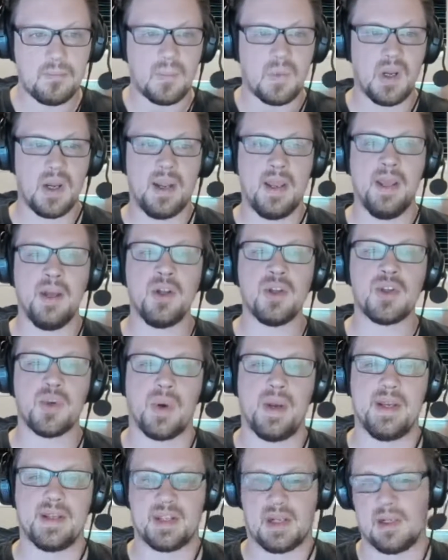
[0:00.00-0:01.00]
Killjoy
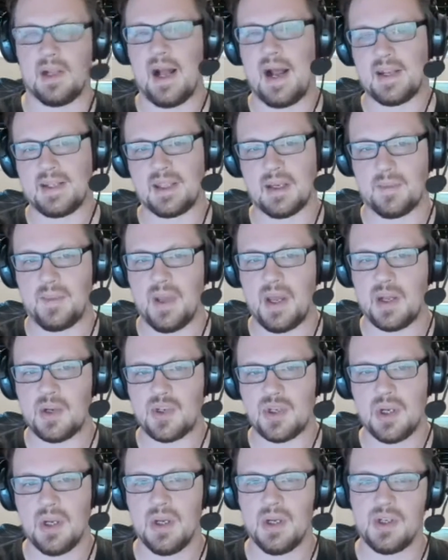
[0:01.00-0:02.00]
is a classic
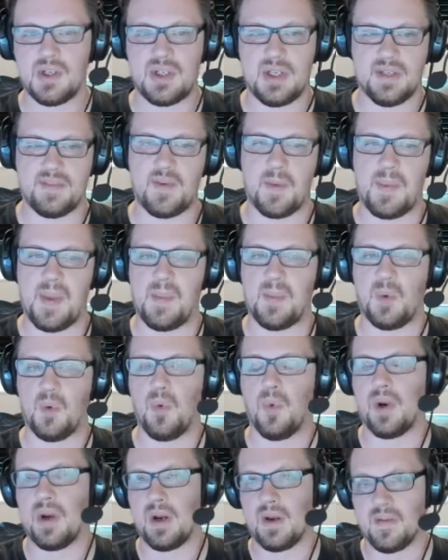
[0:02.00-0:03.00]
pitch. She's for people who
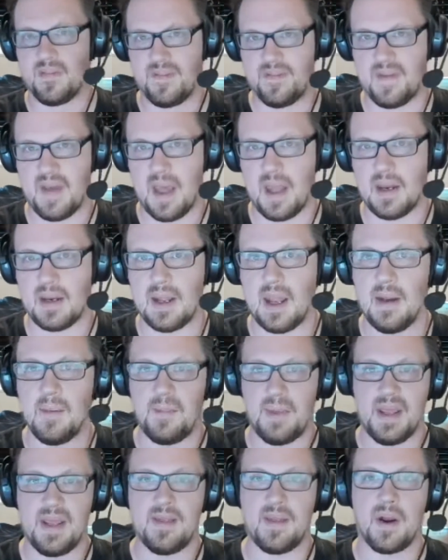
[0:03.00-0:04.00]
want to defend and
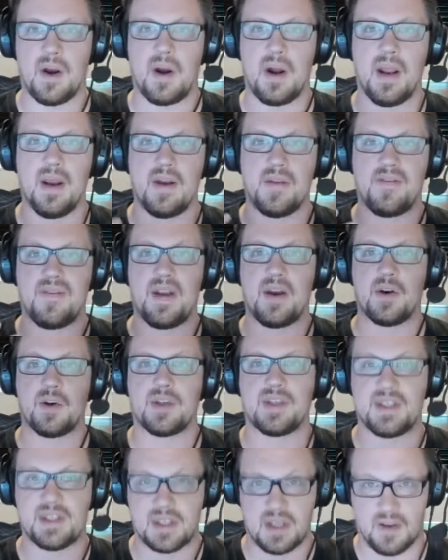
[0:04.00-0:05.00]
be there and defend
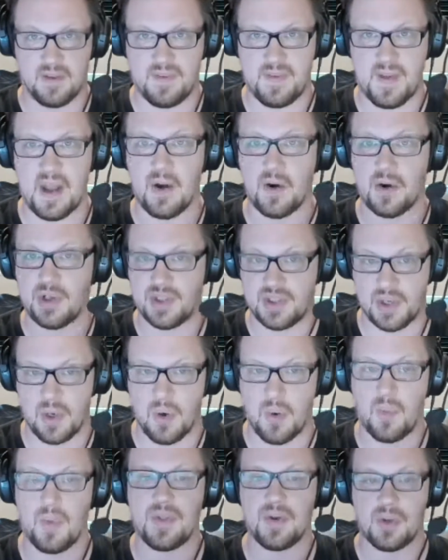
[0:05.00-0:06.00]
herself and her
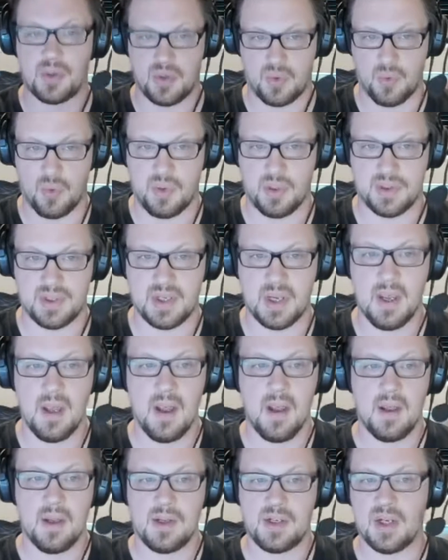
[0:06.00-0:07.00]
zone with her tools.
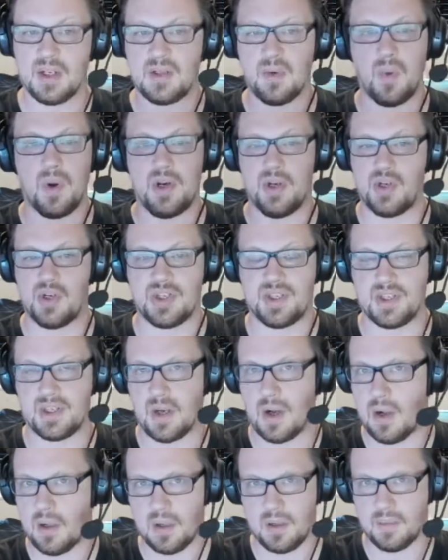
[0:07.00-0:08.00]
She doesn't want to just
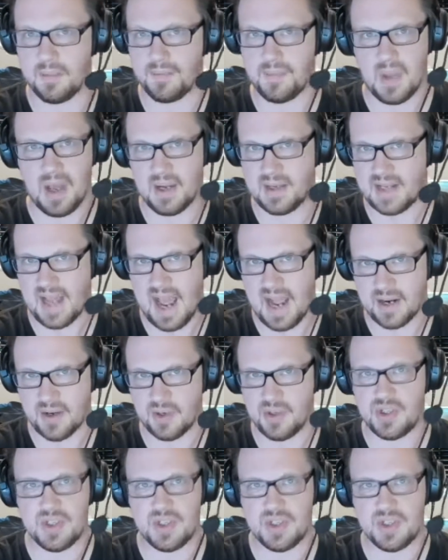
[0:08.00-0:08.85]
stall attackers.